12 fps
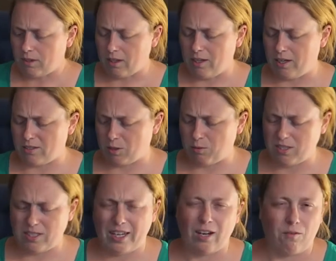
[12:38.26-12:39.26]
And I was like, well,
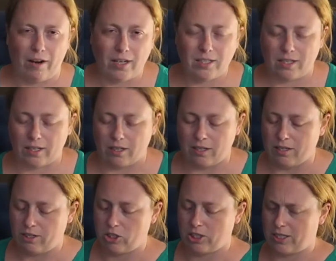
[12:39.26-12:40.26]
doesn't it get wrecked? And
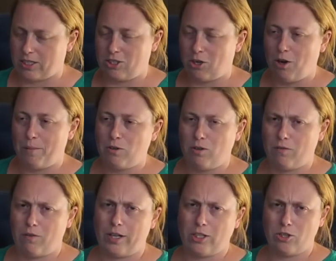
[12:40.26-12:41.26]
she says, no, I've been doing it
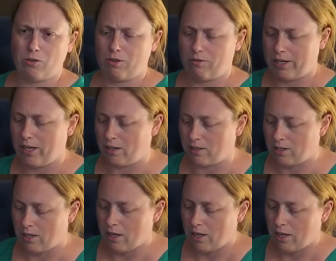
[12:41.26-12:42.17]
for like 2 or 3 years.